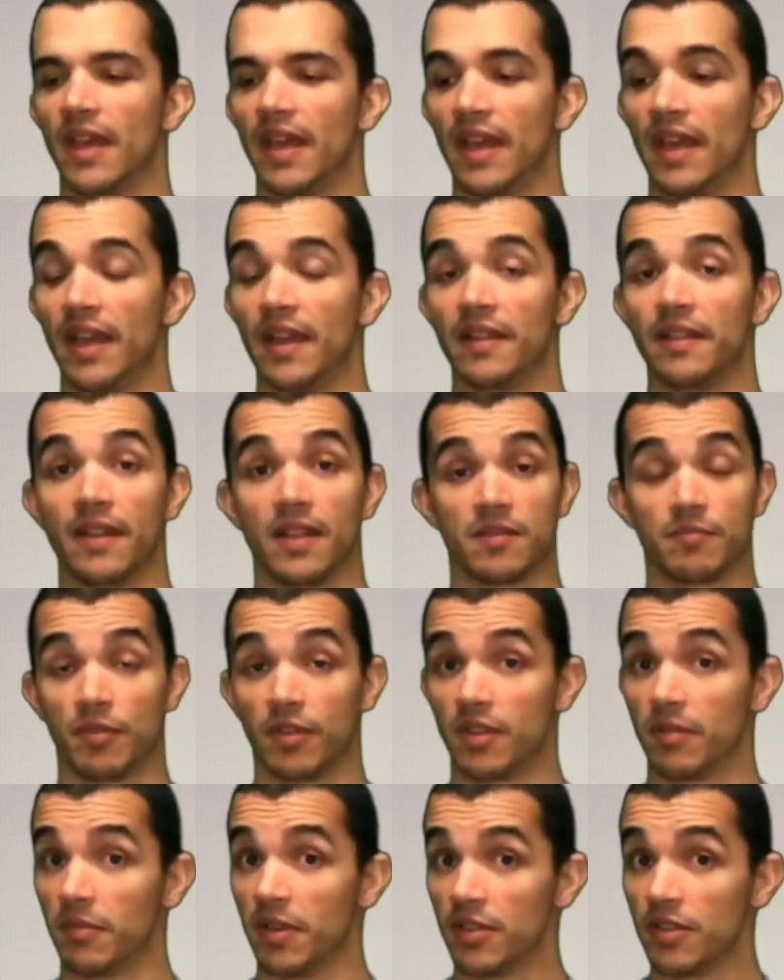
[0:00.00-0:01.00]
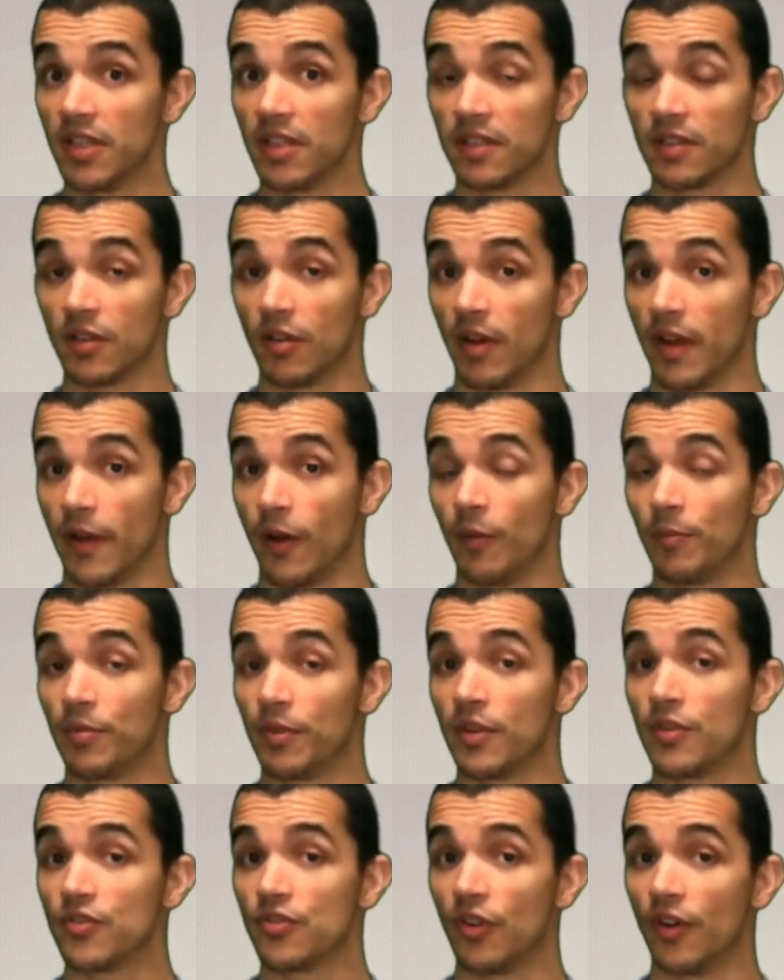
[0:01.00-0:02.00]
And that's pretty much it. So I hope
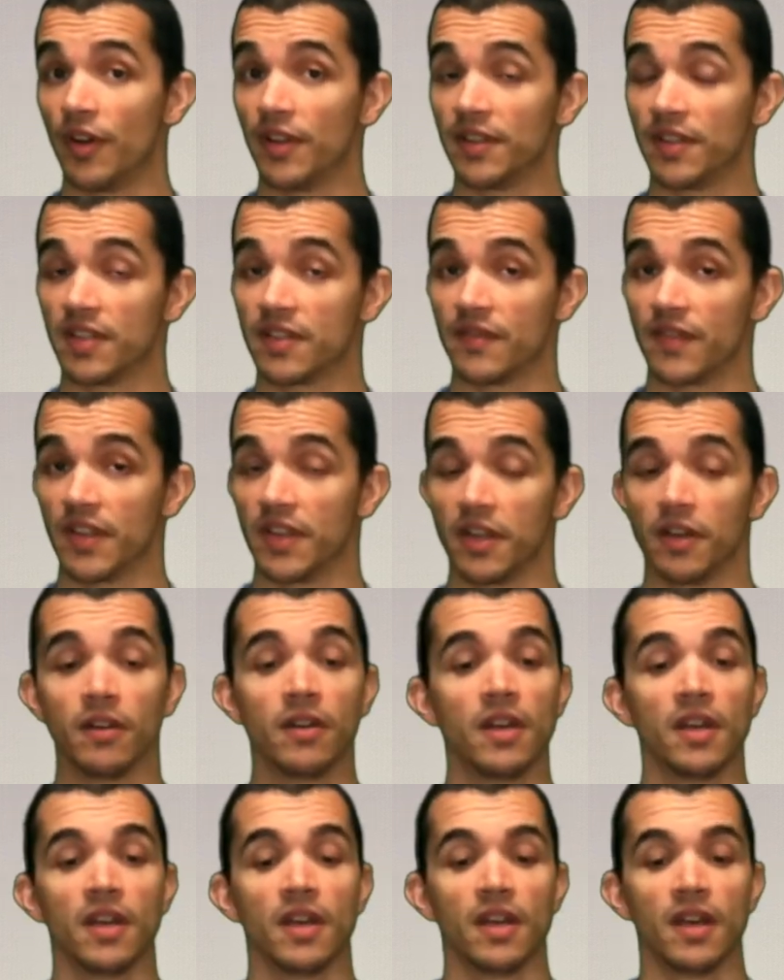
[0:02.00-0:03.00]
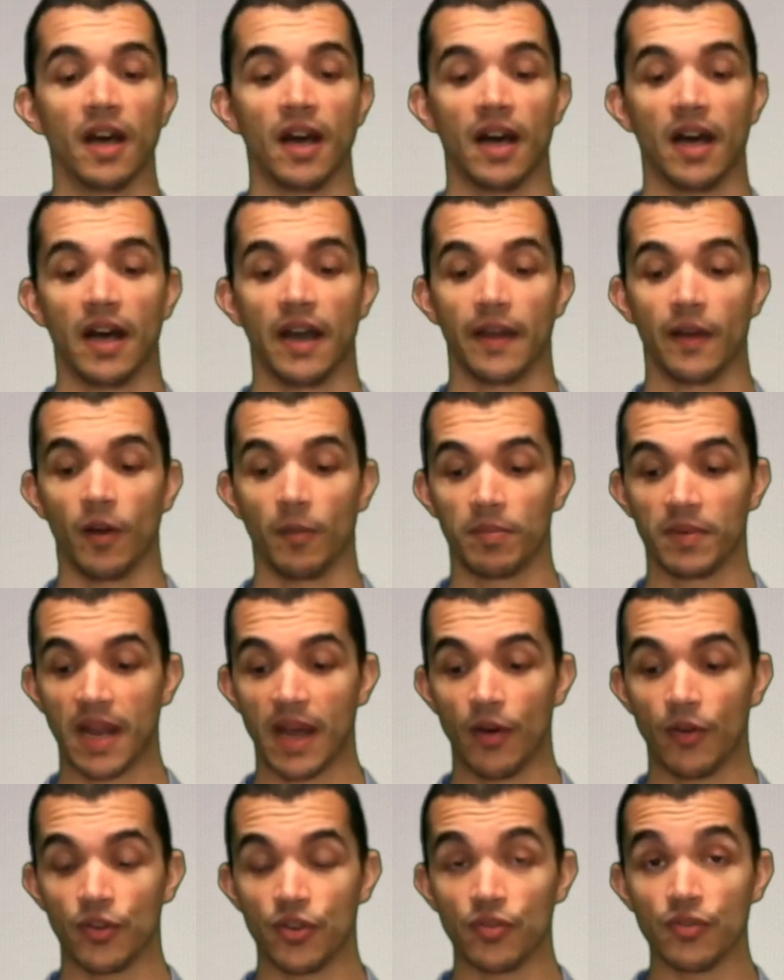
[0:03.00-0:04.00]
you enjoyed this video. I hope
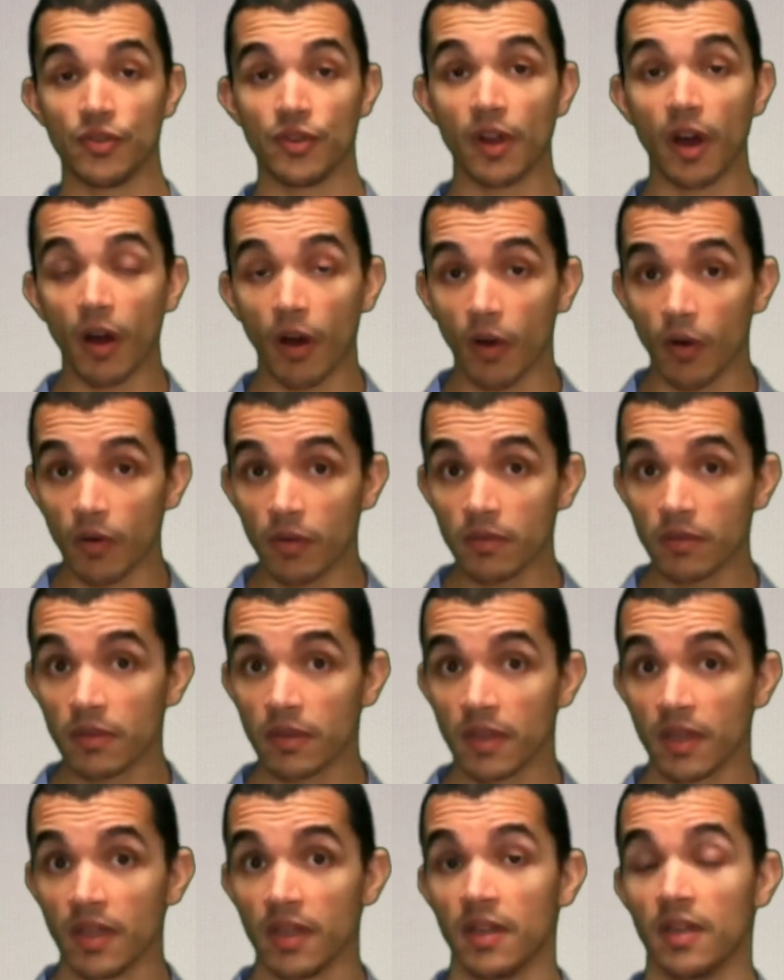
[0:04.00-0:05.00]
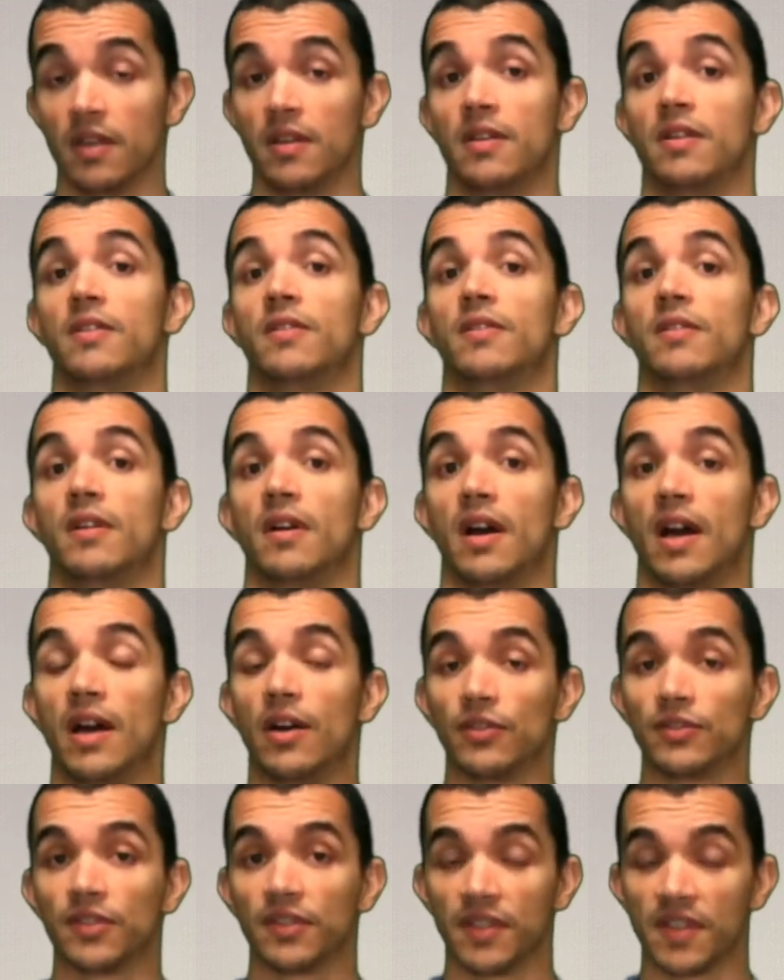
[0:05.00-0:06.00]
now you know
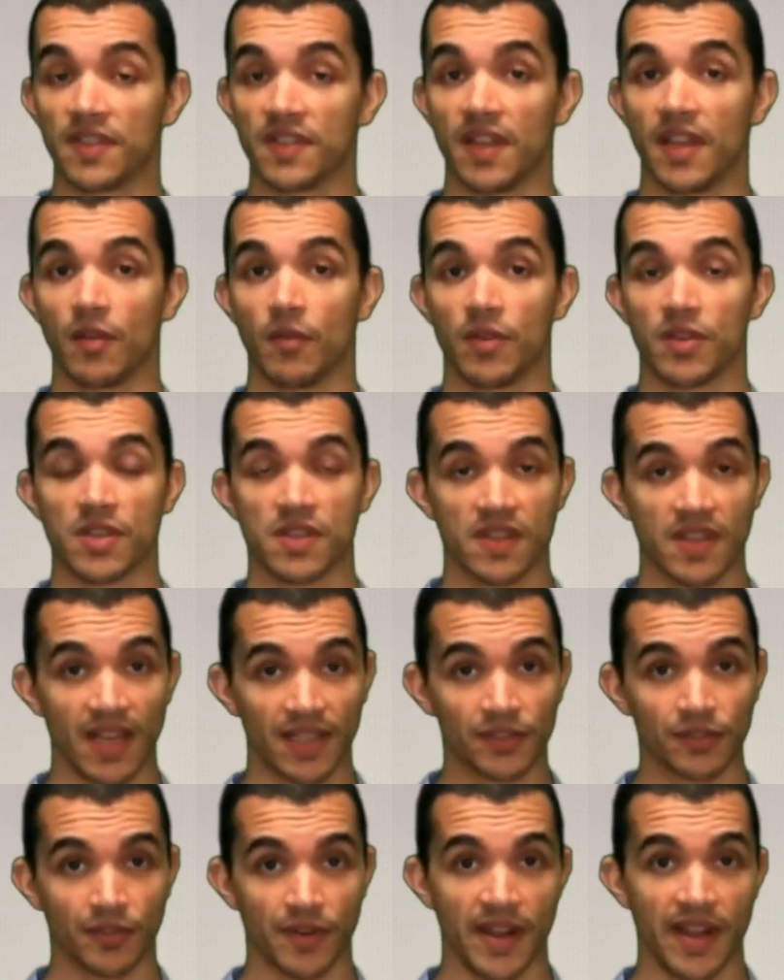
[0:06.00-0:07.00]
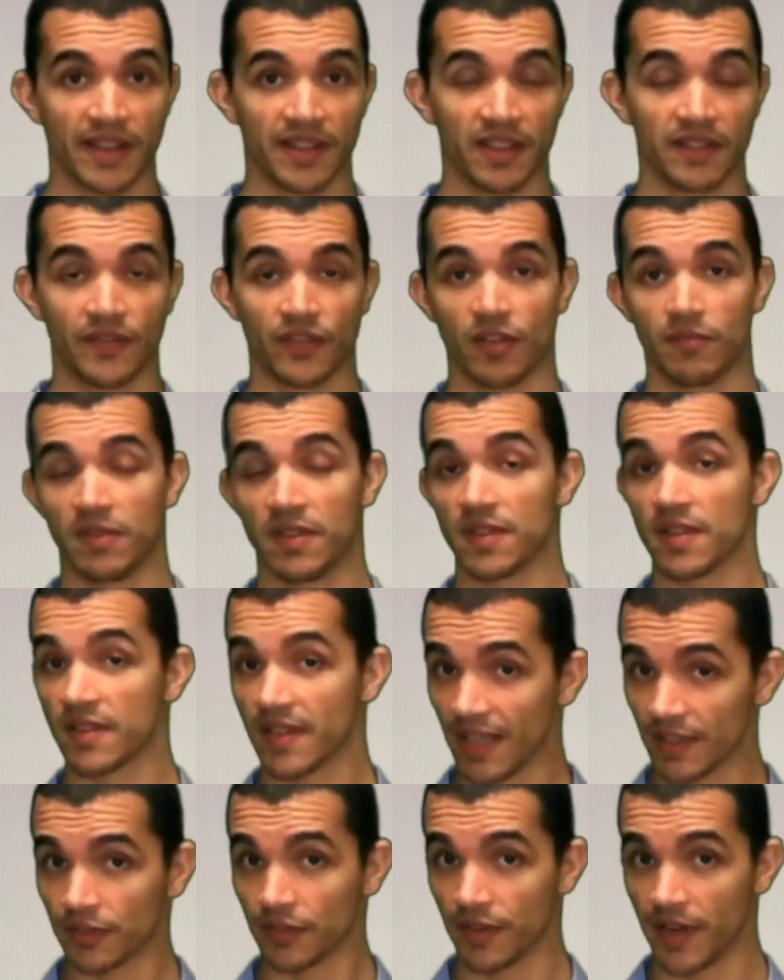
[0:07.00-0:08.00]
how to distinguish saturated from
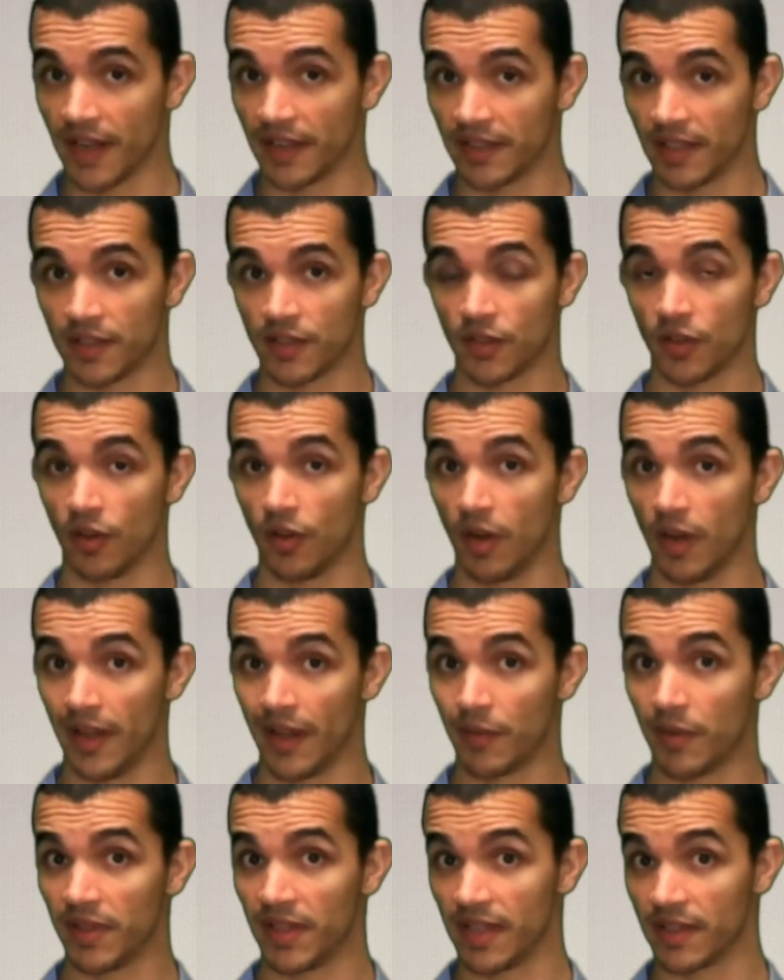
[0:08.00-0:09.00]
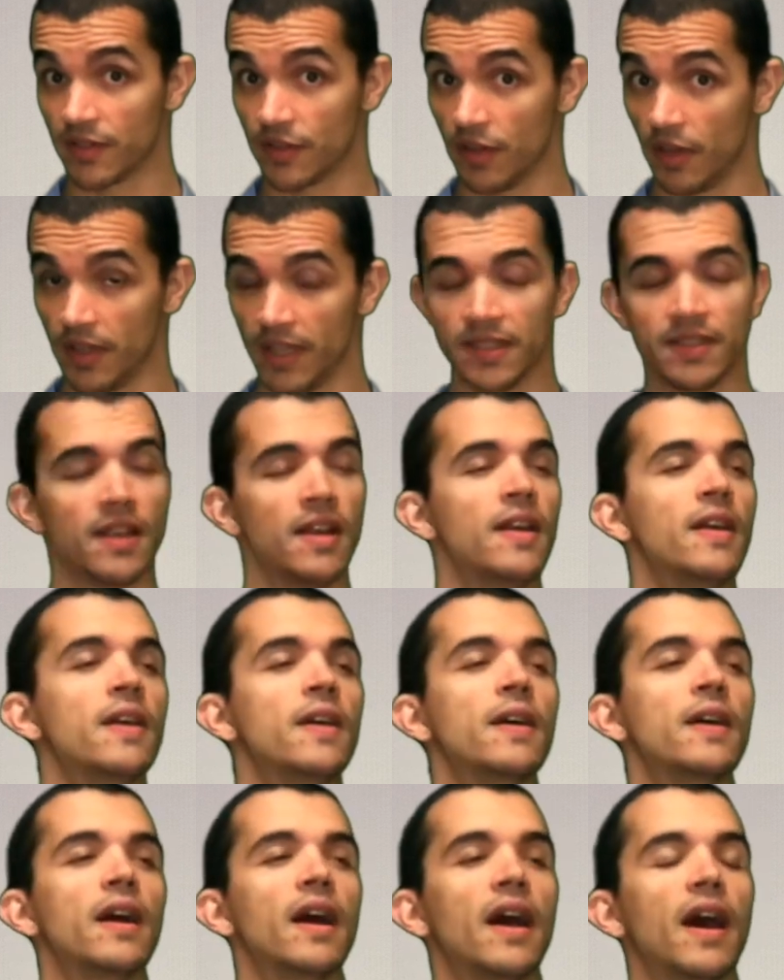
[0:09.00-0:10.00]
unsaturated, so liquid and solid,
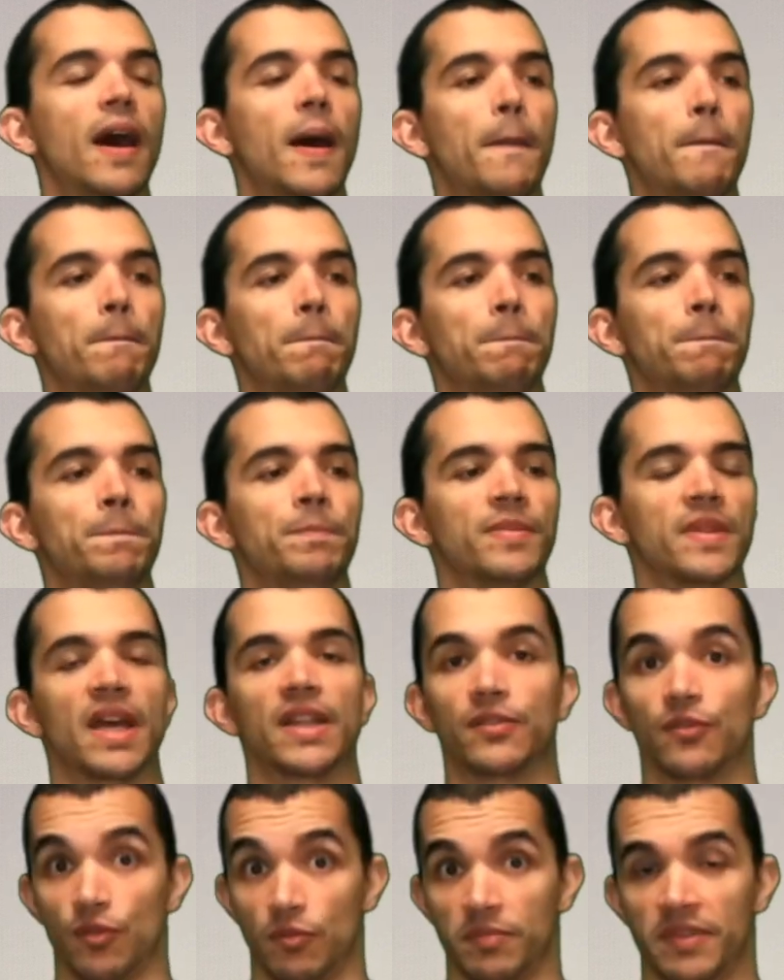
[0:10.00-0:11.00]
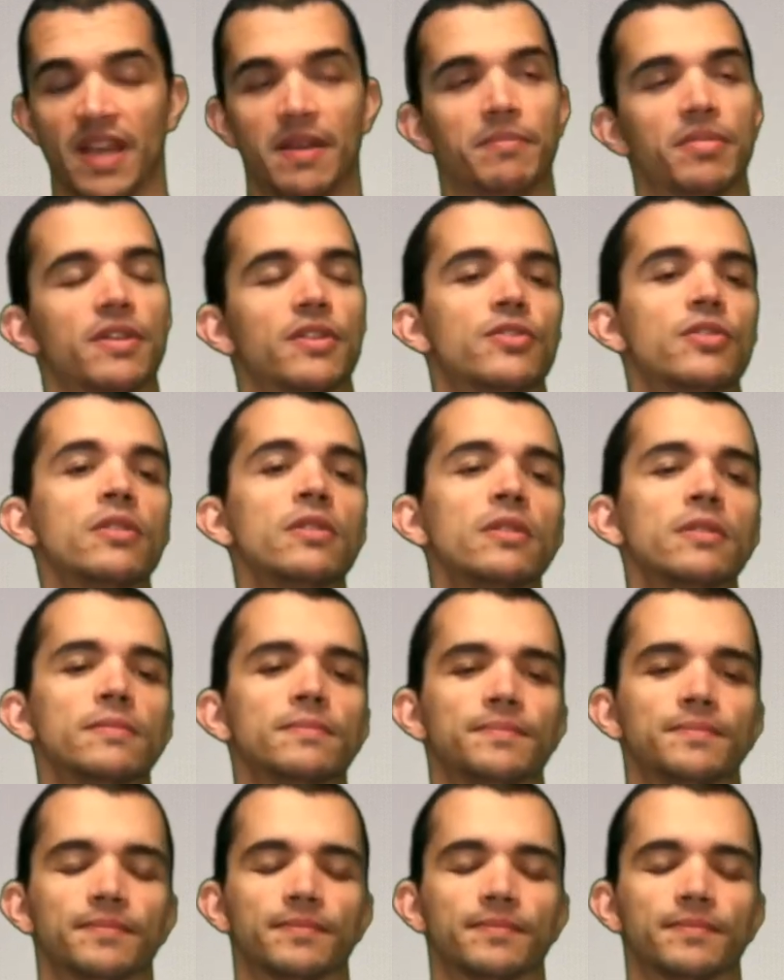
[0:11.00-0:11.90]
at room temperature.